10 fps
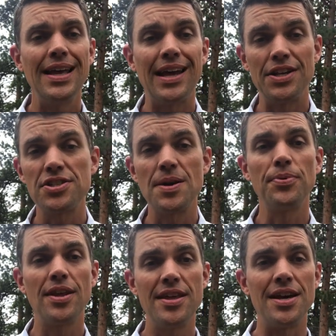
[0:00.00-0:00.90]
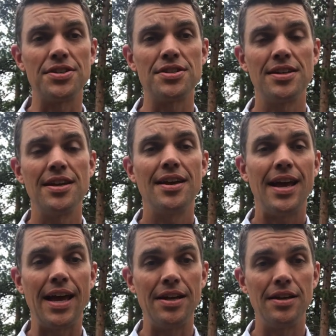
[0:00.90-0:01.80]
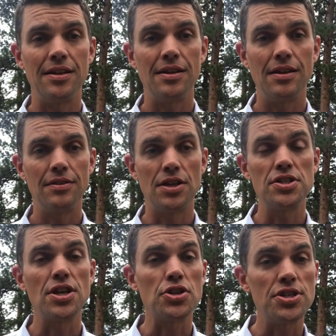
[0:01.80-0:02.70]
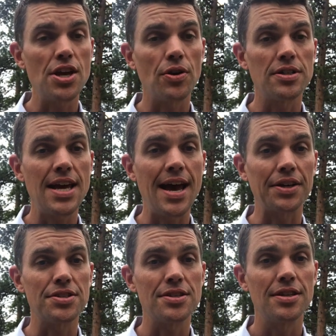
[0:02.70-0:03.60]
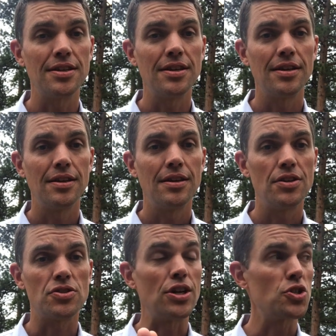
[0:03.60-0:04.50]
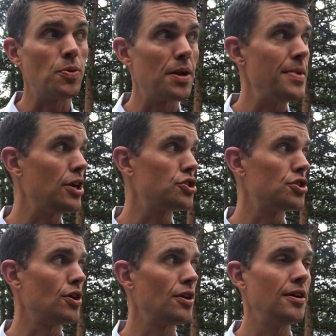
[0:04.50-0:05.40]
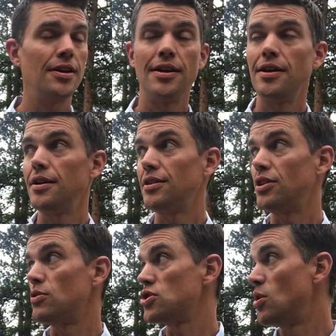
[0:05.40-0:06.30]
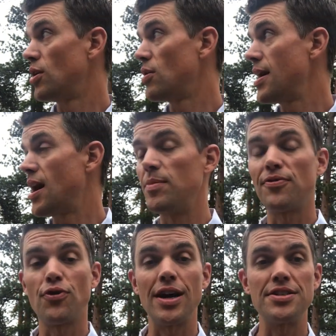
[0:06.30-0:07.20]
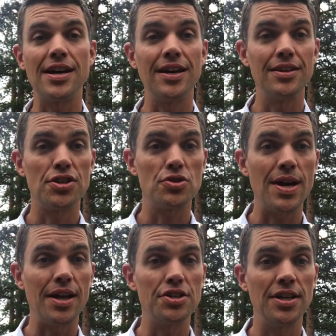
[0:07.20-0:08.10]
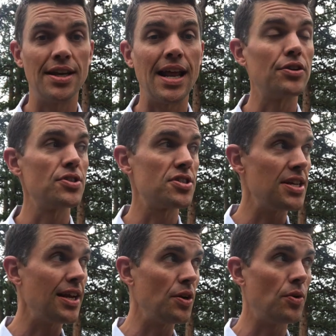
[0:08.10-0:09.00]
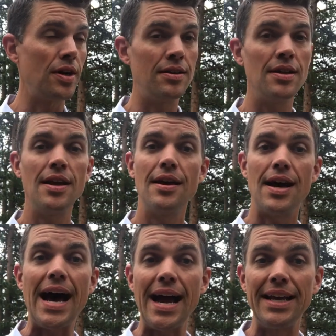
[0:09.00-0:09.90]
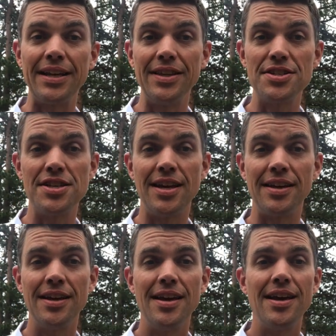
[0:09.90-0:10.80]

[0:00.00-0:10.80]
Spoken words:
And it's simply this. And this is a secret text, so I just want to make sure that there's no one around before I tell you this strategy. And I don't see anyone hiding and listening.